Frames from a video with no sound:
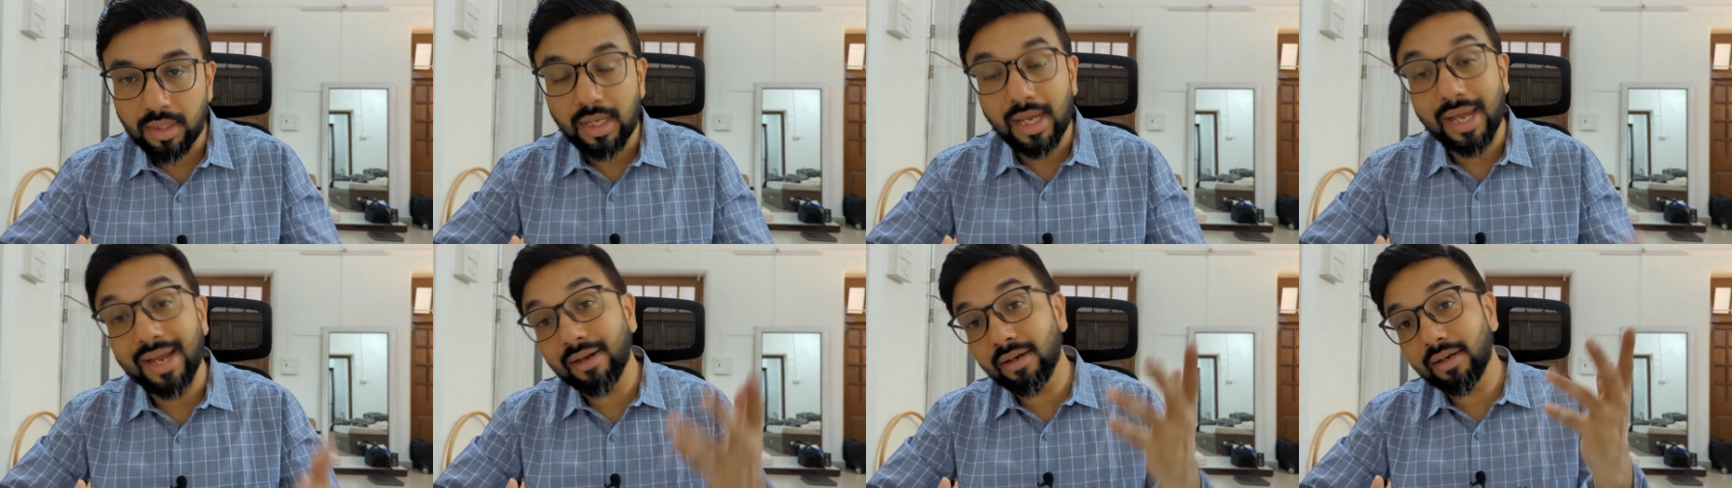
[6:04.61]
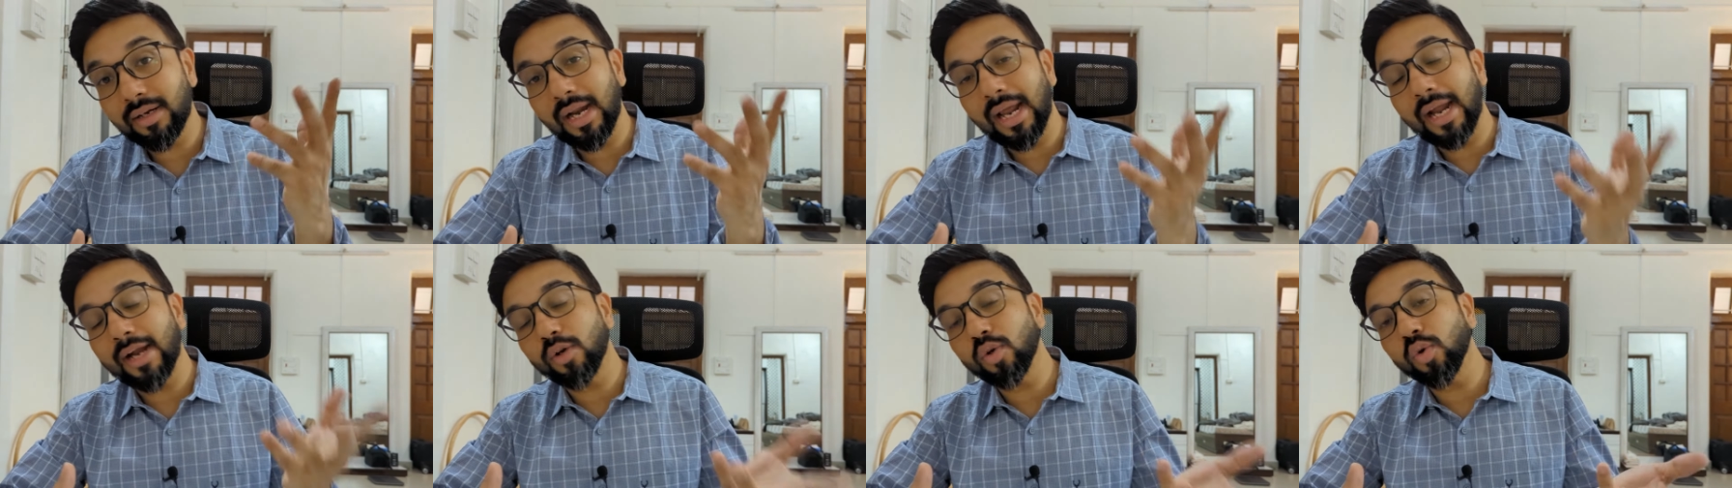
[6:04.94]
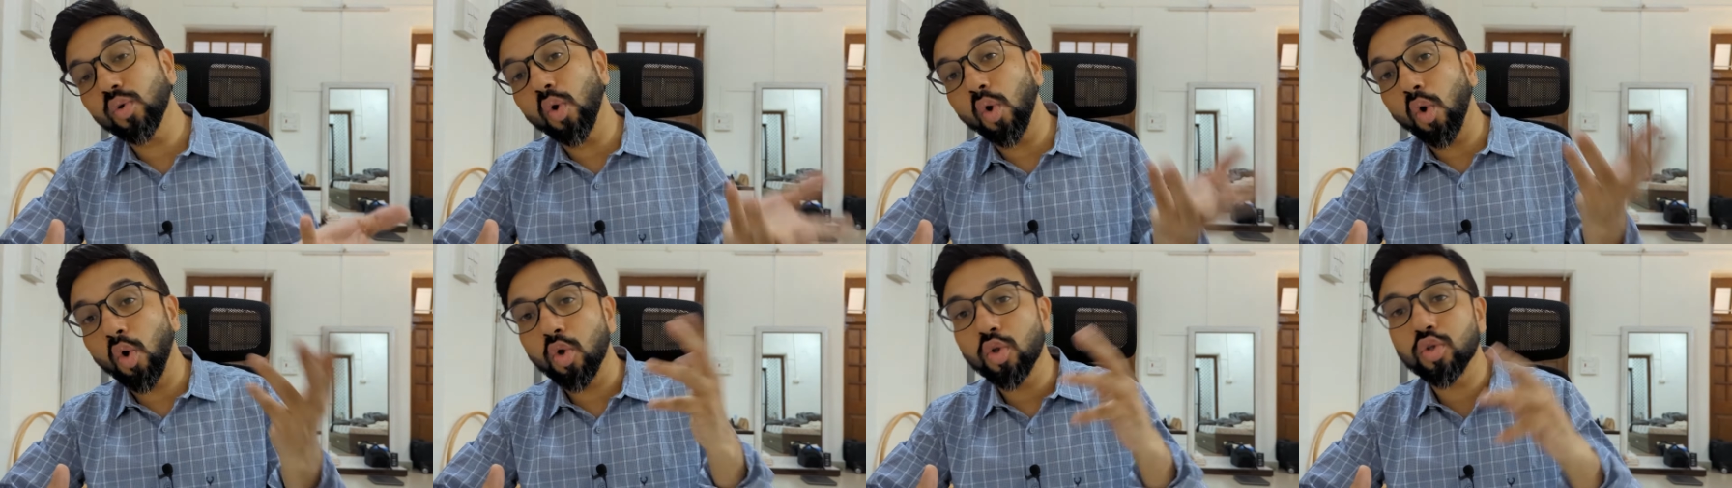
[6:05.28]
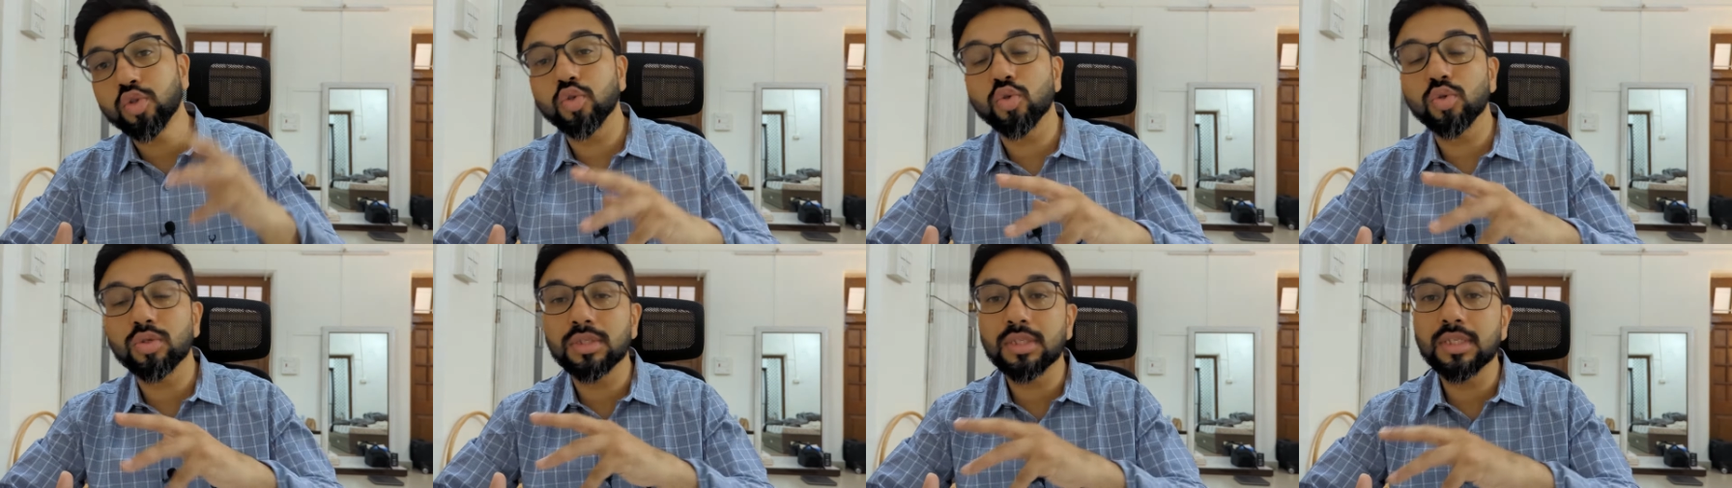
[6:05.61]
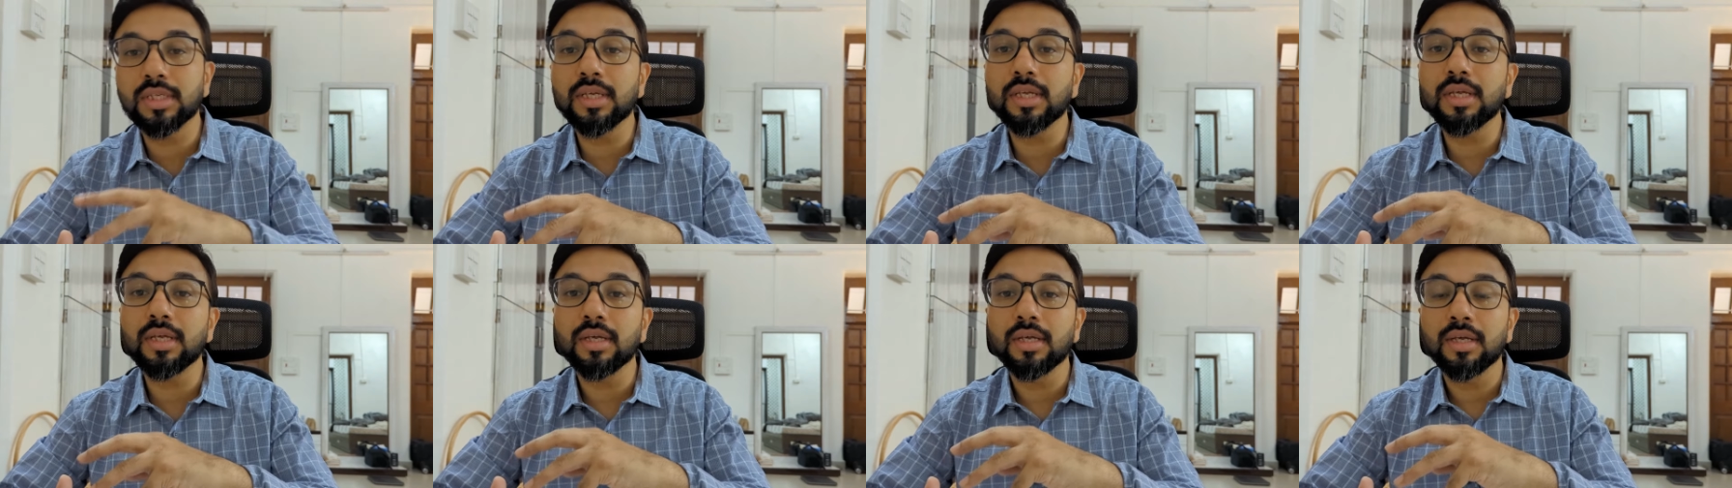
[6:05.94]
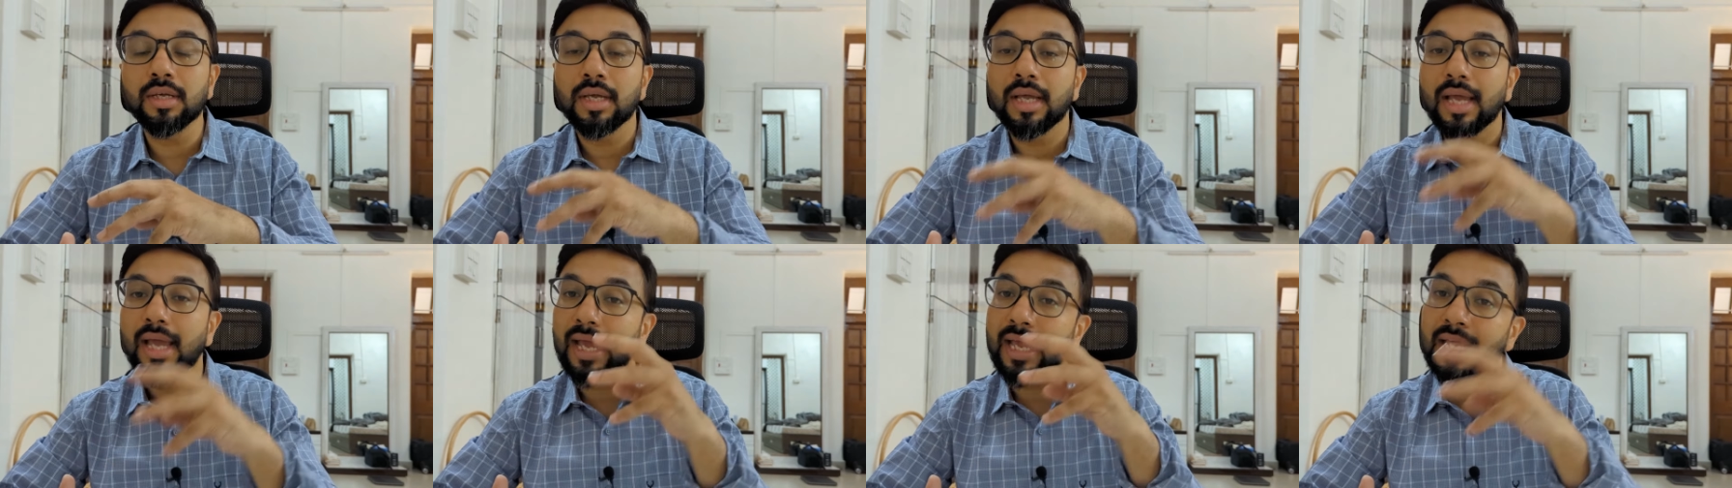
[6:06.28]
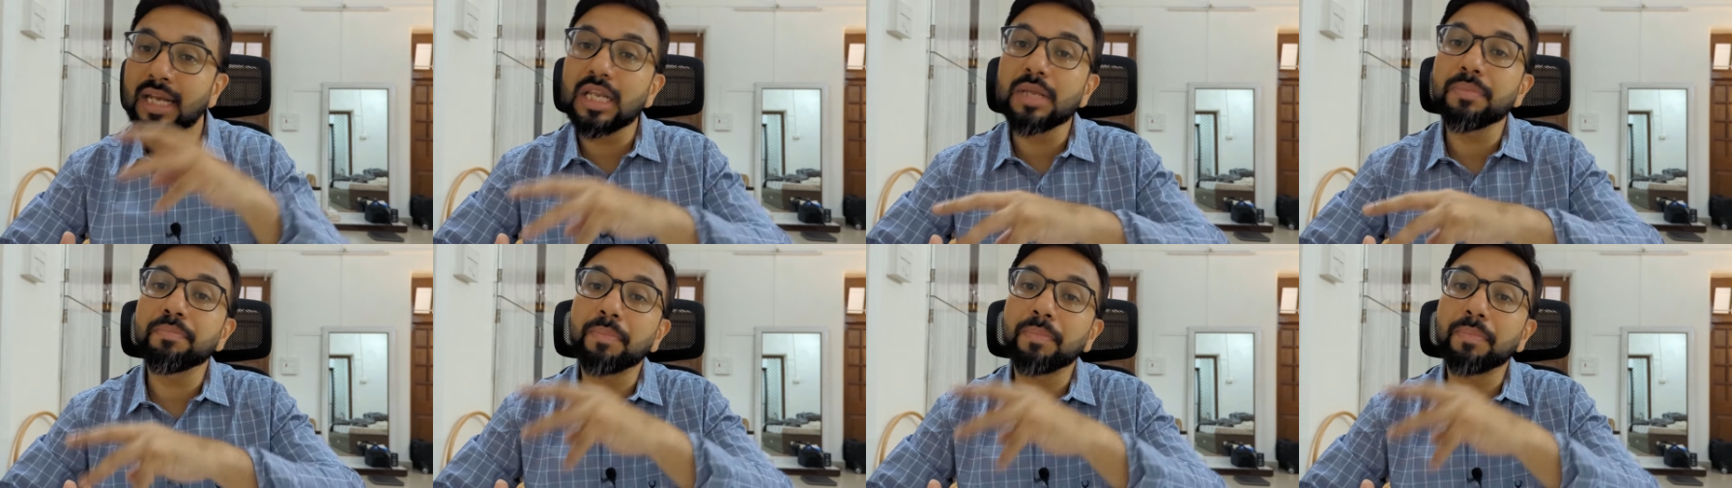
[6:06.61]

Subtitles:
and try to also see any